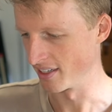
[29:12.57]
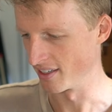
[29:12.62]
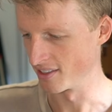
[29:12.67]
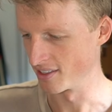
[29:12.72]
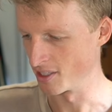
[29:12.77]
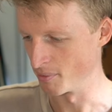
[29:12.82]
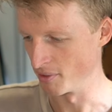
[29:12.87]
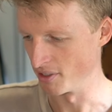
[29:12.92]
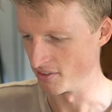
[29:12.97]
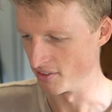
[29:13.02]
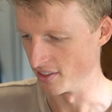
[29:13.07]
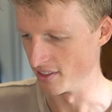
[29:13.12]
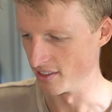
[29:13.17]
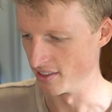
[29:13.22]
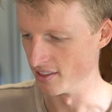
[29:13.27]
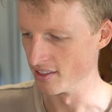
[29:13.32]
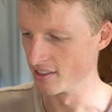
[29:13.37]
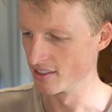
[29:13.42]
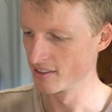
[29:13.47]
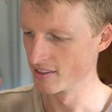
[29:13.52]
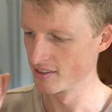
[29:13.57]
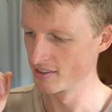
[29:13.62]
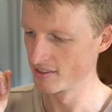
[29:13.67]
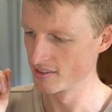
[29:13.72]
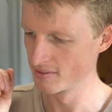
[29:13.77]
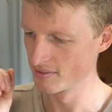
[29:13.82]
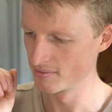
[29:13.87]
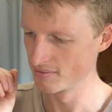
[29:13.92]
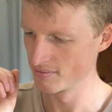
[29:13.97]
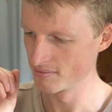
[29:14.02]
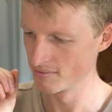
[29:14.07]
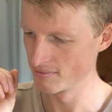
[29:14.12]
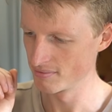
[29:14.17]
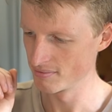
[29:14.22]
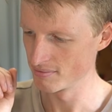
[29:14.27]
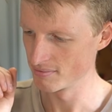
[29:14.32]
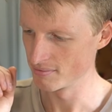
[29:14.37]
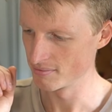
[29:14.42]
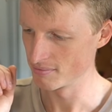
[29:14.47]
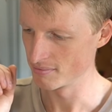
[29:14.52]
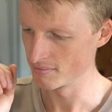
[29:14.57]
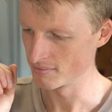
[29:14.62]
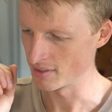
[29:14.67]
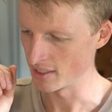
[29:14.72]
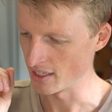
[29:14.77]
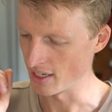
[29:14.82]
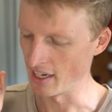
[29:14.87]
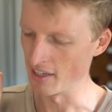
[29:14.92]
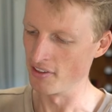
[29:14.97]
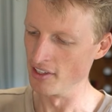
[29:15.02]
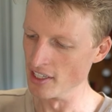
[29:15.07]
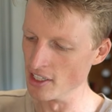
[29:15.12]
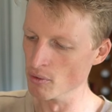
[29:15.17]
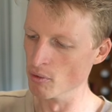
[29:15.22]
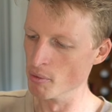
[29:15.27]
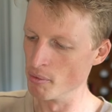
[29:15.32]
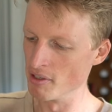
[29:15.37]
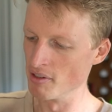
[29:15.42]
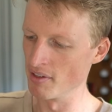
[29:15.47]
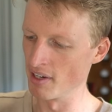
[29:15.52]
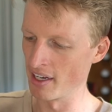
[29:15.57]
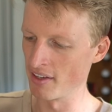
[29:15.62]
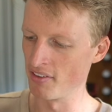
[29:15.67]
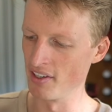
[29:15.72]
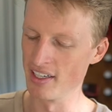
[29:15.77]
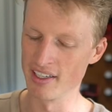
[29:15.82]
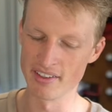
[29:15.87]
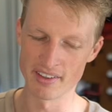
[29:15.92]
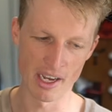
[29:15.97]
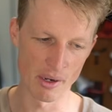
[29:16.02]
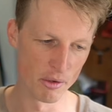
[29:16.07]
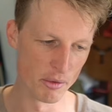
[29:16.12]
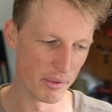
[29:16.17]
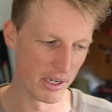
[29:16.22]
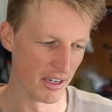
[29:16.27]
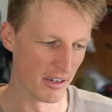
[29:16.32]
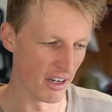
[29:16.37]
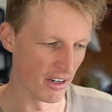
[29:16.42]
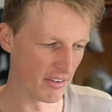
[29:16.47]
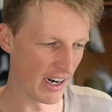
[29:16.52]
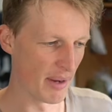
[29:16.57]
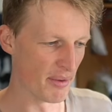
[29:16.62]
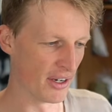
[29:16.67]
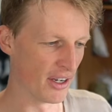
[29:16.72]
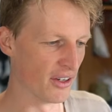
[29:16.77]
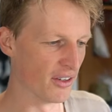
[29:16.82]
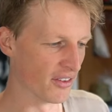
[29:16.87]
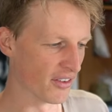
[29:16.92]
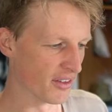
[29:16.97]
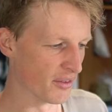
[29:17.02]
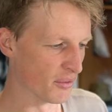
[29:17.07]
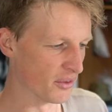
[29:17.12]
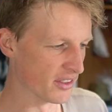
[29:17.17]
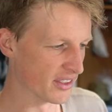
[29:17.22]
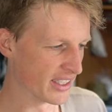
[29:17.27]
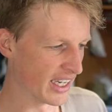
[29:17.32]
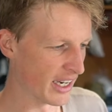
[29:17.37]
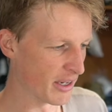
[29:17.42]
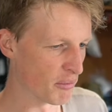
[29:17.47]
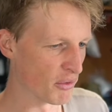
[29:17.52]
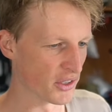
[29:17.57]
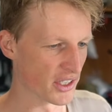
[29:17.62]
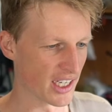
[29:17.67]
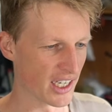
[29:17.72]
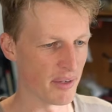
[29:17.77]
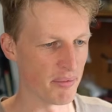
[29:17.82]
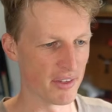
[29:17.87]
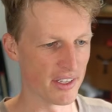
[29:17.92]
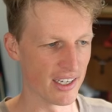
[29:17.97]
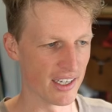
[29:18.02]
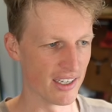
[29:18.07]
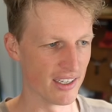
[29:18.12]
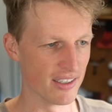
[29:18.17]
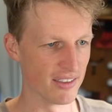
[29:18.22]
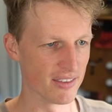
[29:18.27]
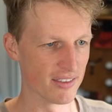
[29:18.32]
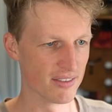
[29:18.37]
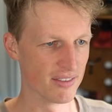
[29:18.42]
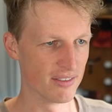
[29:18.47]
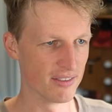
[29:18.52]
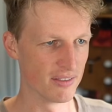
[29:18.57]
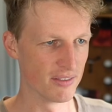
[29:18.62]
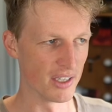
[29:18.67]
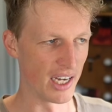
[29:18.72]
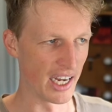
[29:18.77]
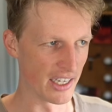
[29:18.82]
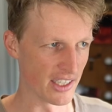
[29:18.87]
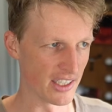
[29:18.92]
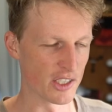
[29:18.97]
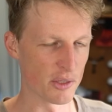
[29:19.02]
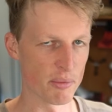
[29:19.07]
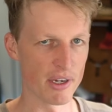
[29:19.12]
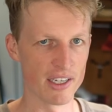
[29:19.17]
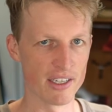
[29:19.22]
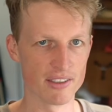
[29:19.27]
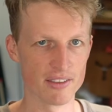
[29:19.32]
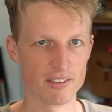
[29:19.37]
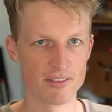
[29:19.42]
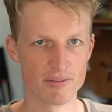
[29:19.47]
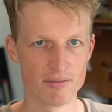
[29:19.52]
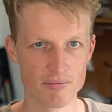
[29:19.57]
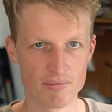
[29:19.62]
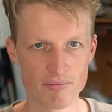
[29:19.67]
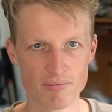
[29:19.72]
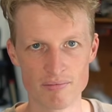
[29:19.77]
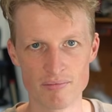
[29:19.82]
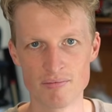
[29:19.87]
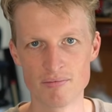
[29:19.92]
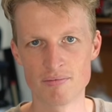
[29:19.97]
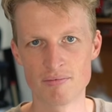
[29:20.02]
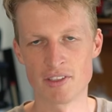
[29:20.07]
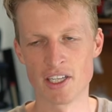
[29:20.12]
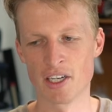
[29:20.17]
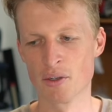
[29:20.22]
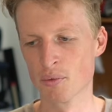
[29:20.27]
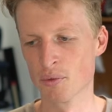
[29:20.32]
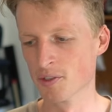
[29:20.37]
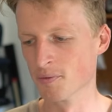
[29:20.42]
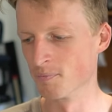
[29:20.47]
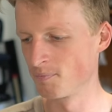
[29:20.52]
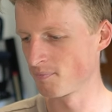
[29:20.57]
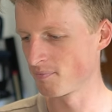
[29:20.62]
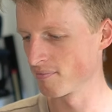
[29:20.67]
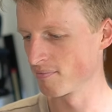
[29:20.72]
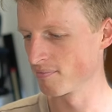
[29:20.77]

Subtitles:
it to be really. I think that would be a rabbit hole that would take more time than I anticipated that it would.